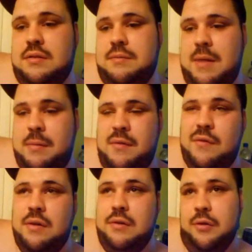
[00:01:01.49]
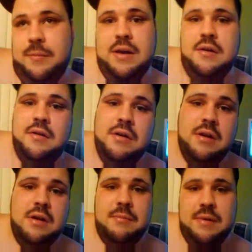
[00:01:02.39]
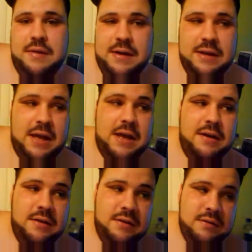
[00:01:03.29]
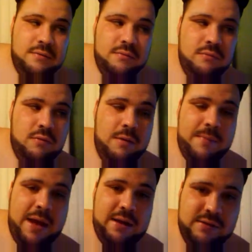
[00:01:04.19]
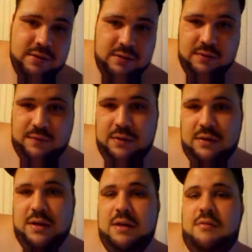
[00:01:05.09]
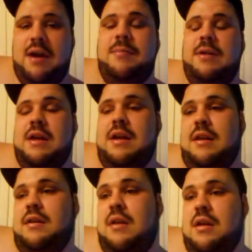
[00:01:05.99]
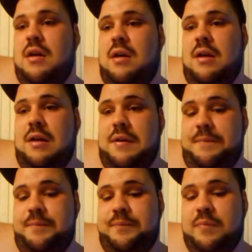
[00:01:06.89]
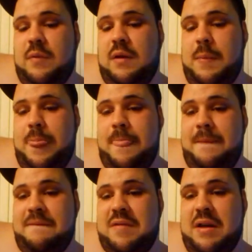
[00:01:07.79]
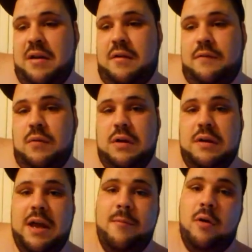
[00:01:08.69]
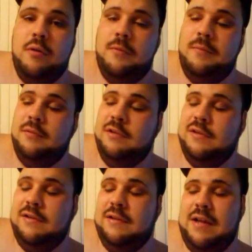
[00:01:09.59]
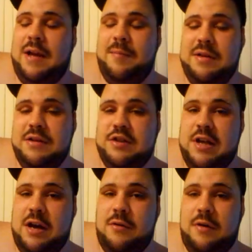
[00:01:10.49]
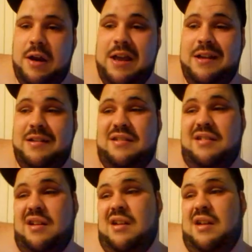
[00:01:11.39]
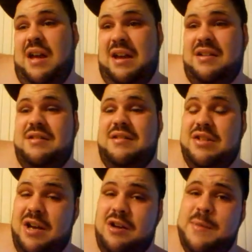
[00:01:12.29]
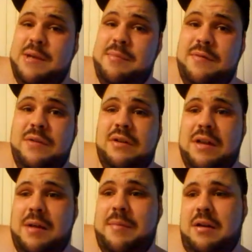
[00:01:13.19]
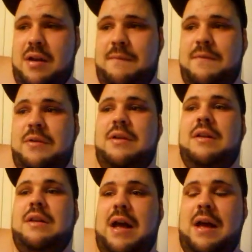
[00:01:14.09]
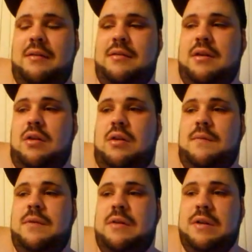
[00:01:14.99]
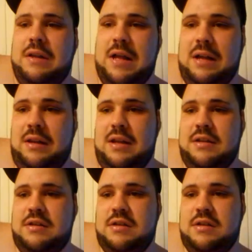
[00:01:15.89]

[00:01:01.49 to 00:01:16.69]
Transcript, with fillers: made me feel a little better. But then it kind of went back to feeling like crap again. Um, got off work, came home, got me a shower, and actually the shower made me feel a lot better. I'm feeling a lot, you know, I'm feeling a lot less.